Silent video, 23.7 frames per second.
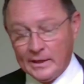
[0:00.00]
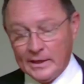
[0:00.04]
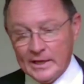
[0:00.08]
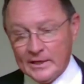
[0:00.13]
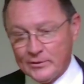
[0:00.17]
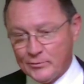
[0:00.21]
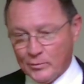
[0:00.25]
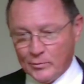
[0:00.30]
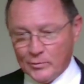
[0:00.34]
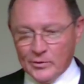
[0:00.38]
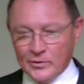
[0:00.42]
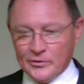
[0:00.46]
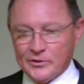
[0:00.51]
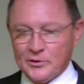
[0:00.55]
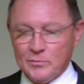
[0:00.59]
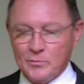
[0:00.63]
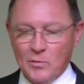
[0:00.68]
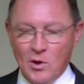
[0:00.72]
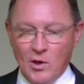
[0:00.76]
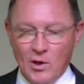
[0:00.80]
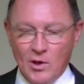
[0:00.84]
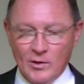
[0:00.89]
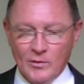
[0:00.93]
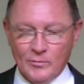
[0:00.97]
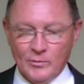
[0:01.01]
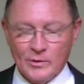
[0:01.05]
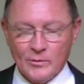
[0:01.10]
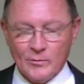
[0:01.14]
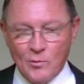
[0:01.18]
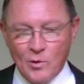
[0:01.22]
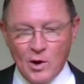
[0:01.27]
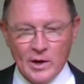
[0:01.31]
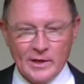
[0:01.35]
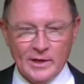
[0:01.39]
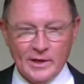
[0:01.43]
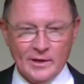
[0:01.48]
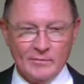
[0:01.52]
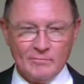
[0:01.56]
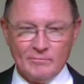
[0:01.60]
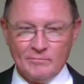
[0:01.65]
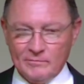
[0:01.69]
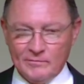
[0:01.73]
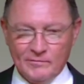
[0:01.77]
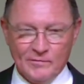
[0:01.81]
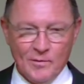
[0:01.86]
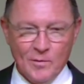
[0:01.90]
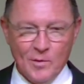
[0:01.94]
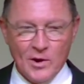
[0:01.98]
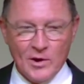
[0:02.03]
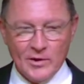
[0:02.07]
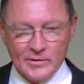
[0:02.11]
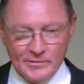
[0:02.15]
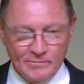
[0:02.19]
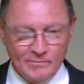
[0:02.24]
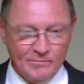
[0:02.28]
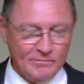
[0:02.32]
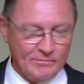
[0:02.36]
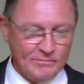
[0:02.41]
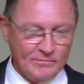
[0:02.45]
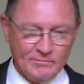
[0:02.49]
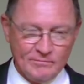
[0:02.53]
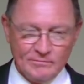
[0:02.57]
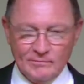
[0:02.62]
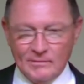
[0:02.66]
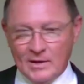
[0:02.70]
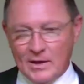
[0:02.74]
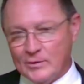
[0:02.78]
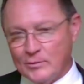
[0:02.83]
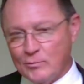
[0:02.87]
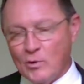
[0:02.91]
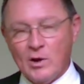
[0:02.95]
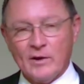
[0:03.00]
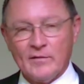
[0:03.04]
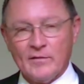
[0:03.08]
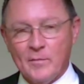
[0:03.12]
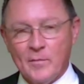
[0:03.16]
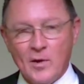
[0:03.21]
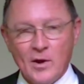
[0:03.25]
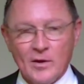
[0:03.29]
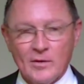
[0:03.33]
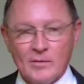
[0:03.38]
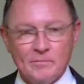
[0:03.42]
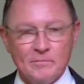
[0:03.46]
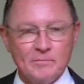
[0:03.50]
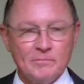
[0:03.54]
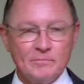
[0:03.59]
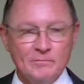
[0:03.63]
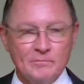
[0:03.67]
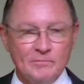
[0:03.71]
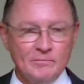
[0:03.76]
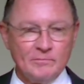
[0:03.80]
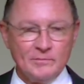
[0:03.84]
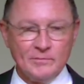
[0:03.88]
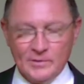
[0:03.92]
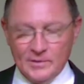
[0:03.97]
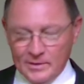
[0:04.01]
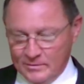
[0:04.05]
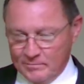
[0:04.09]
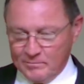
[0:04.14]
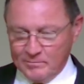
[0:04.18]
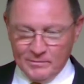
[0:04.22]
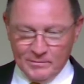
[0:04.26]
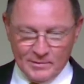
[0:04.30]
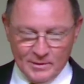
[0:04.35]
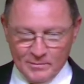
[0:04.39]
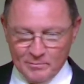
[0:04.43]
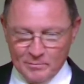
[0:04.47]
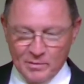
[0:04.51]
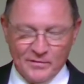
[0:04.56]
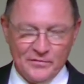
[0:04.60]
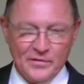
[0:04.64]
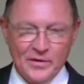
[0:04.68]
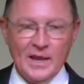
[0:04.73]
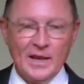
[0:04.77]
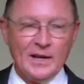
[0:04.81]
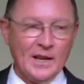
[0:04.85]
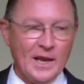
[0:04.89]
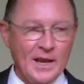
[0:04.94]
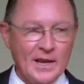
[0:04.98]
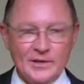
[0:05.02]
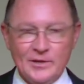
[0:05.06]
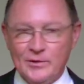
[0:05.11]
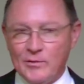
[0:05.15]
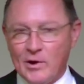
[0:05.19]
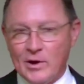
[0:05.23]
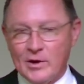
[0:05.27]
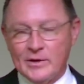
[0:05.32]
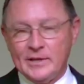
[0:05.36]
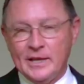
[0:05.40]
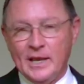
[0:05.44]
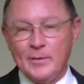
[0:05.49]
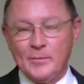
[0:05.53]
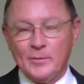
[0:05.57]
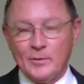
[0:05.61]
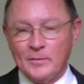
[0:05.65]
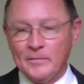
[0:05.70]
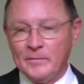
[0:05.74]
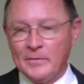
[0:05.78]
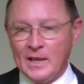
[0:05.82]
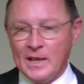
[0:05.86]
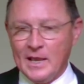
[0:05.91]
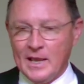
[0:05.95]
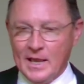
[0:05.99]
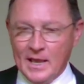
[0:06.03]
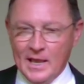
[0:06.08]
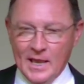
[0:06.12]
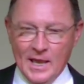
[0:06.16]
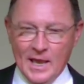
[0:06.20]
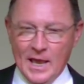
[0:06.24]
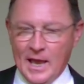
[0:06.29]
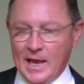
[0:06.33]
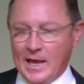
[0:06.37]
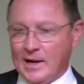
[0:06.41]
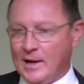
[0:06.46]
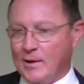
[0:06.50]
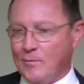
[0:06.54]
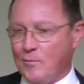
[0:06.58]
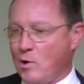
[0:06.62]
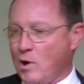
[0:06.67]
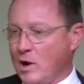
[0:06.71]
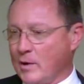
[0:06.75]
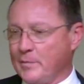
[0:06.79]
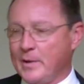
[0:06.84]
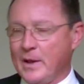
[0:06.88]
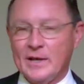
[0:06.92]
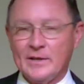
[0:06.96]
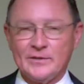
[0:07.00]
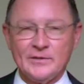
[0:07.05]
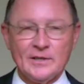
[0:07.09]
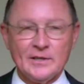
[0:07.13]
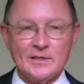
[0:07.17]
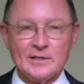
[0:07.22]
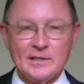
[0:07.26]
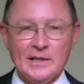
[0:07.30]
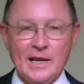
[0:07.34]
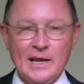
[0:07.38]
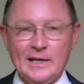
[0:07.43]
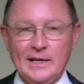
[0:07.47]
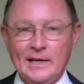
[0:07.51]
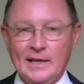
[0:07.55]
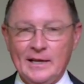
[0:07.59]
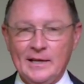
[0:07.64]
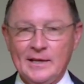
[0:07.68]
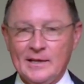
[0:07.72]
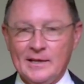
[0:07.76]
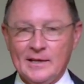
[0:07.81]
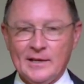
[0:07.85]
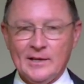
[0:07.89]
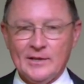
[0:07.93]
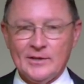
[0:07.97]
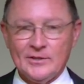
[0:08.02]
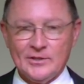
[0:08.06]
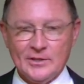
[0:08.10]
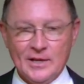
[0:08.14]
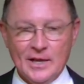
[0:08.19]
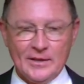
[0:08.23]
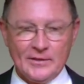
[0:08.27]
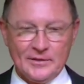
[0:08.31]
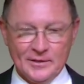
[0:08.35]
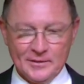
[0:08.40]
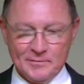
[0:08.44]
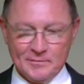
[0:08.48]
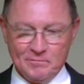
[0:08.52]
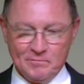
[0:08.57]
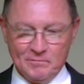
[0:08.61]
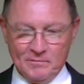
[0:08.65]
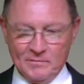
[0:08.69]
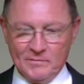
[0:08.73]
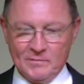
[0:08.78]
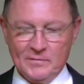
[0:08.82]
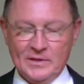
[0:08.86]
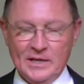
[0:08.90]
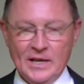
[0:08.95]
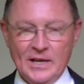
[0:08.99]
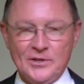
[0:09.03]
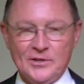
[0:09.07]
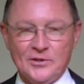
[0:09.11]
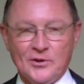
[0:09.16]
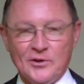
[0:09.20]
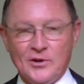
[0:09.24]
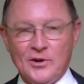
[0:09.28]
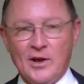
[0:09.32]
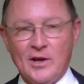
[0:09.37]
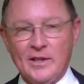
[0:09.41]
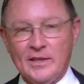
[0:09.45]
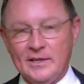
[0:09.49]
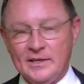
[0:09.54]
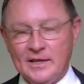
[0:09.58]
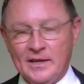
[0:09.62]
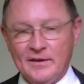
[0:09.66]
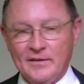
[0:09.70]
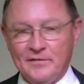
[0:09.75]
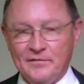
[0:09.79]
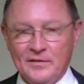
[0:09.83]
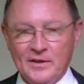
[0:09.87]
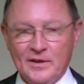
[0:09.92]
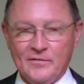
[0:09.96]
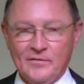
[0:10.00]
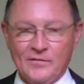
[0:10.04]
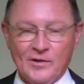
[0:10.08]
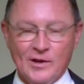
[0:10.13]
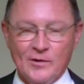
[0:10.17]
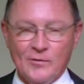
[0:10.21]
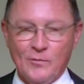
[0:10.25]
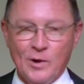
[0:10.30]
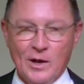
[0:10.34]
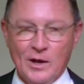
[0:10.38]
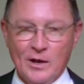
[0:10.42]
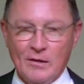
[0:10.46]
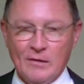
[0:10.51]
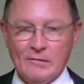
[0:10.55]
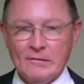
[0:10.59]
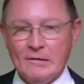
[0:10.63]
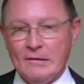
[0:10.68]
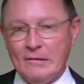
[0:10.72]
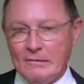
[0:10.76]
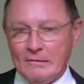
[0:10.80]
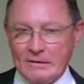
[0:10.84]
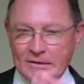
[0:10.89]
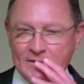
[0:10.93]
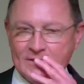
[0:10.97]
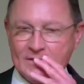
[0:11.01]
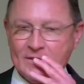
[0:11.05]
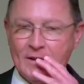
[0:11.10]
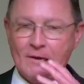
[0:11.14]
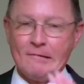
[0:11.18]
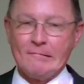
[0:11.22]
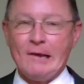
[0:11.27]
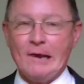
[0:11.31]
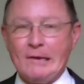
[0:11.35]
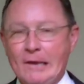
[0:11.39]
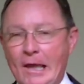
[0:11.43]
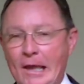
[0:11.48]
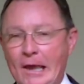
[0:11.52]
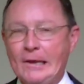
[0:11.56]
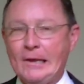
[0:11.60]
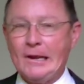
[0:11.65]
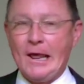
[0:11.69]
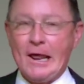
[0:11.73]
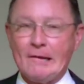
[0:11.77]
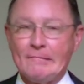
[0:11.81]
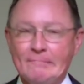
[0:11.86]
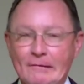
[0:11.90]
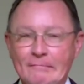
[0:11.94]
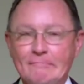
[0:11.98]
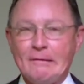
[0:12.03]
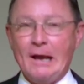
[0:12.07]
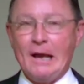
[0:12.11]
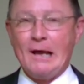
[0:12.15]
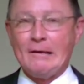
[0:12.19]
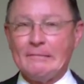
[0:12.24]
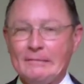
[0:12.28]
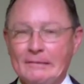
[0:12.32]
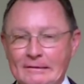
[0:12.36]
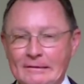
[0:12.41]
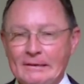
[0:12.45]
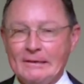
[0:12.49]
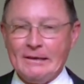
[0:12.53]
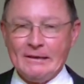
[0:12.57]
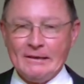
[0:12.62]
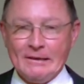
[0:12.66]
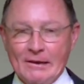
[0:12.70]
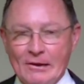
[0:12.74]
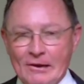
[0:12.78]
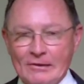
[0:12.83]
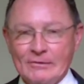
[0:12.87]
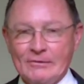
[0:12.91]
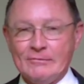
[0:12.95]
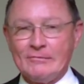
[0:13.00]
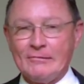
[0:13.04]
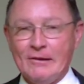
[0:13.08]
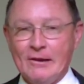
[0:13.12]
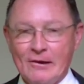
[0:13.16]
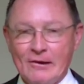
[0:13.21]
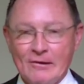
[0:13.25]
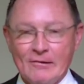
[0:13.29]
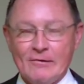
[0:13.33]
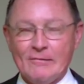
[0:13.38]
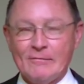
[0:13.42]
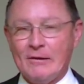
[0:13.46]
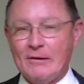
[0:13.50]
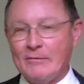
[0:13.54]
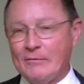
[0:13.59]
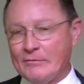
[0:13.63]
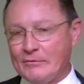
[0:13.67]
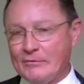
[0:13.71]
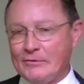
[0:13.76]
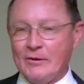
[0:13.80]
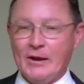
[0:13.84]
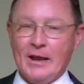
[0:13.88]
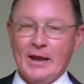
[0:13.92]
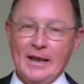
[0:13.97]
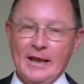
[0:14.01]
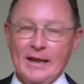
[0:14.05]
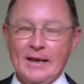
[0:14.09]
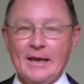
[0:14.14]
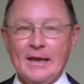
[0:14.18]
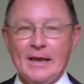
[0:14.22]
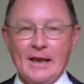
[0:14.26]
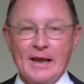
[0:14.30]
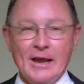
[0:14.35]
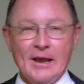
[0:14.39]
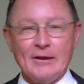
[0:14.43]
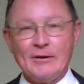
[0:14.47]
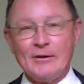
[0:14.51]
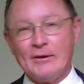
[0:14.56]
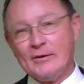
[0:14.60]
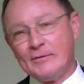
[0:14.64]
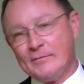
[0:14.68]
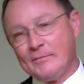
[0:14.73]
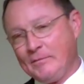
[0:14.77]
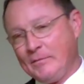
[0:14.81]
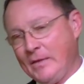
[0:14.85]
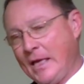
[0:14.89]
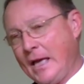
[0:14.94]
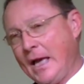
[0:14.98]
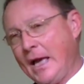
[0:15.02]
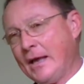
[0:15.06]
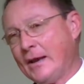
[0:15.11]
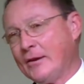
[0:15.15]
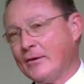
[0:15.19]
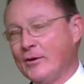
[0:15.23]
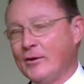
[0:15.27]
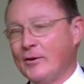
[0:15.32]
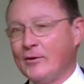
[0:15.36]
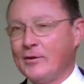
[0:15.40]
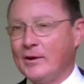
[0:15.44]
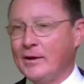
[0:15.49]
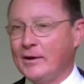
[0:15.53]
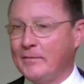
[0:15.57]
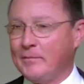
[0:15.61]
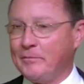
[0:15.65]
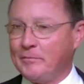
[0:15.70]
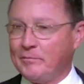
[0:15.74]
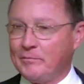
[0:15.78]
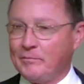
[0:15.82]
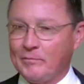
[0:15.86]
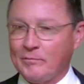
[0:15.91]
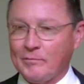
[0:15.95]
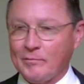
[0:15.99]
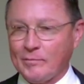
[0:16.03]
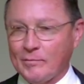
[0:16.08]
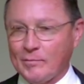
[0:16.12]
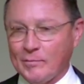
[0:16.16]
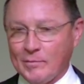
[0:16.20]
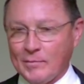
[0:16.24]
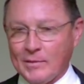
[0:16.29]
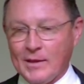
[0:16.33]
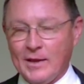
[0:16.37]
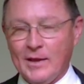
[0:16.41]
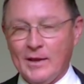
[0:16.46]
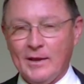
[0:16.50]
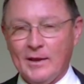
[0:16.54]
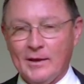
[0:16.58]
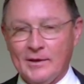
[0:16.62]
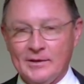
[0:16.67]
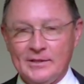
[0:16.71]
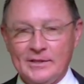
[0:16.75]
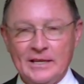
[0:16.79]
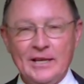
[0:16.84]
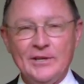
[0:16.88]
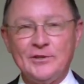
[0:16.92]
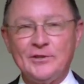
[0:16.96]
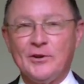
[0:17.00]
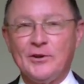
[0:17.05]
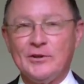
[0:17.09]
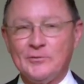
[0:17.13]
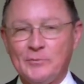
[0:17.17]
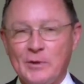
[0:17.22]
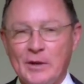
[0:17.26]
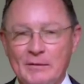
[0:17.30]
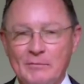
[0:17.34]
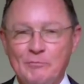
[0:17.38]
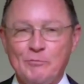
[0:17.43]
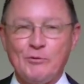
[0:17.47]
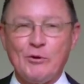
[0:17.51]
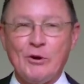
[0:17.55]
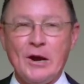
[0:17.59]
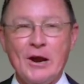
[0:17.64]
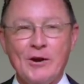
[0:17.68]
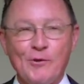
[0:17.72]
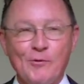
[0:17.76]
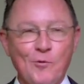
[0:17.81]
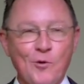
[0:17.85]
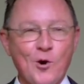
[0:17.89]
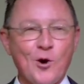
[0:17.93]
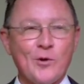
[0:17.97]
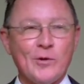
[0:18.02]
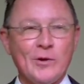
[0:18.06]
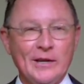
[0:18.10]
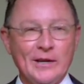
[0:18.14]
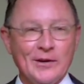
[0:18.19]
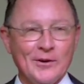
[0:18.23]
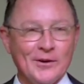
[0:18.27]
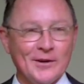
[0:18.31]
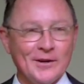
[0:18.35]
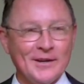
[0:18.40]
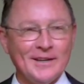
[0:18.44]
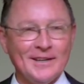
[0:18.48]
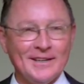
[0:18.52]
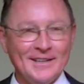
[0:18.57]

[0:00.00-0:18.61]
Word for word: kids were real small, and we are walking from our, I was walking from our, the, the buffet line to our table and I walked past this lady. She got this T-shirt on that didn't fit very well, cigarette hanging out of her mouth, and her tr her tray and her and her uh, uh, T-shirt read "Prayer Warrior."